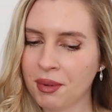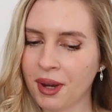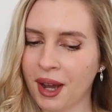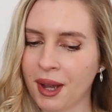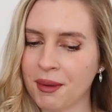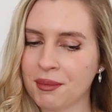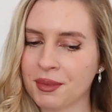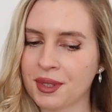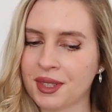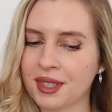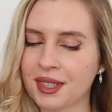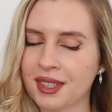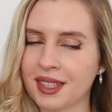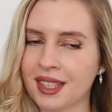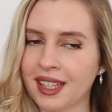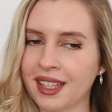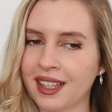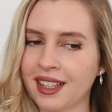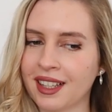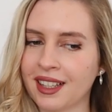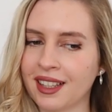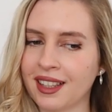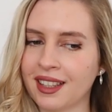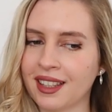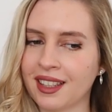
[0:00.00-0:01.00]
I'm
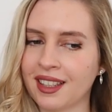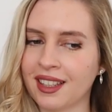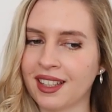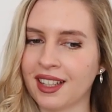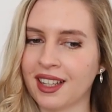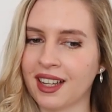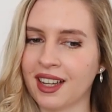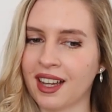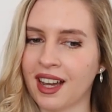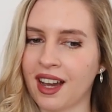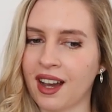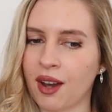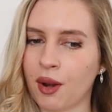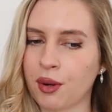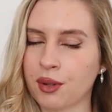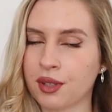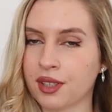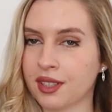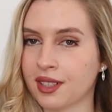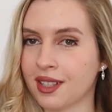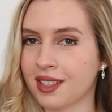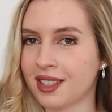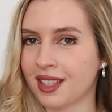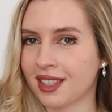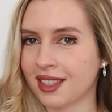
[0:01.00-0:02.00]
still
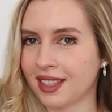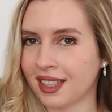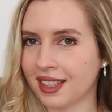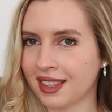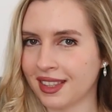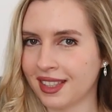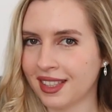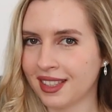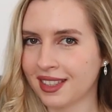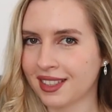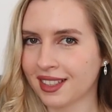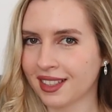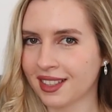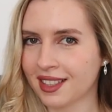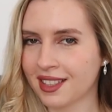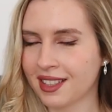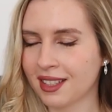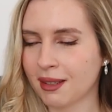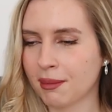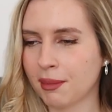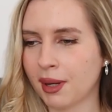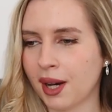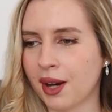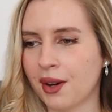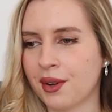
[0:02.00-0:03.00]
organizing the details
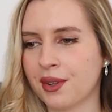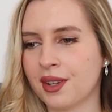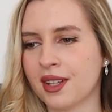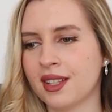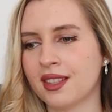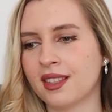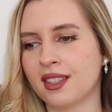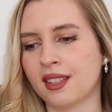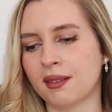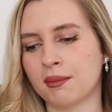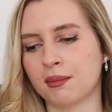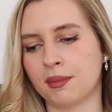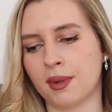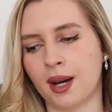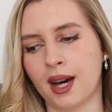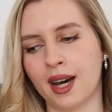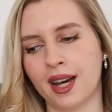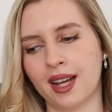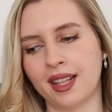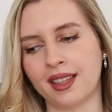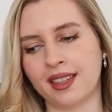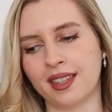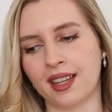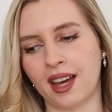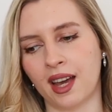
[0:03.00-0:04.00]
about it,
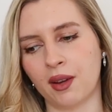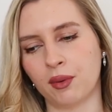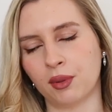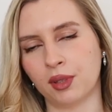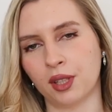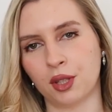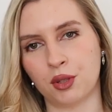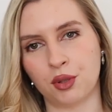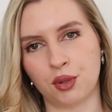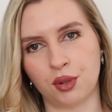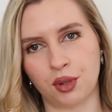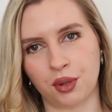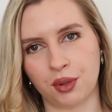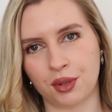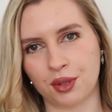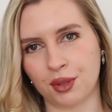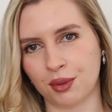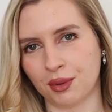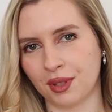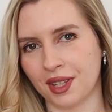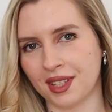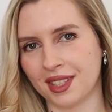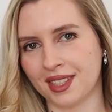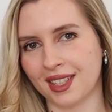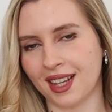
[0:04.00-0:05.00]
but I will let you know as
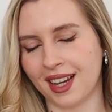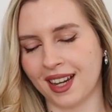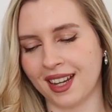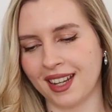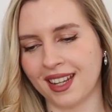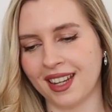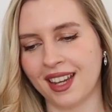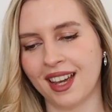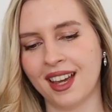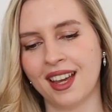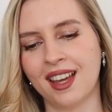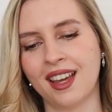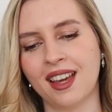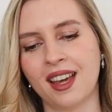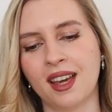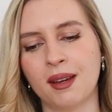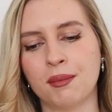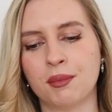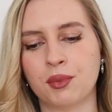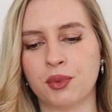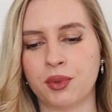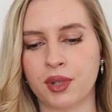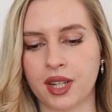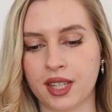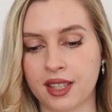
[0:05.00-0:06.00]
soon as I
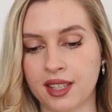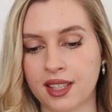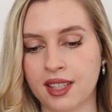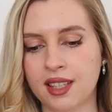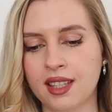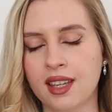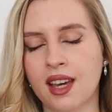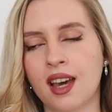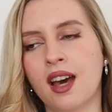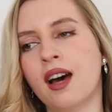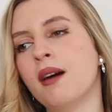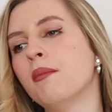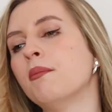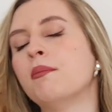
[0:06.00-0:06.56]
am ready.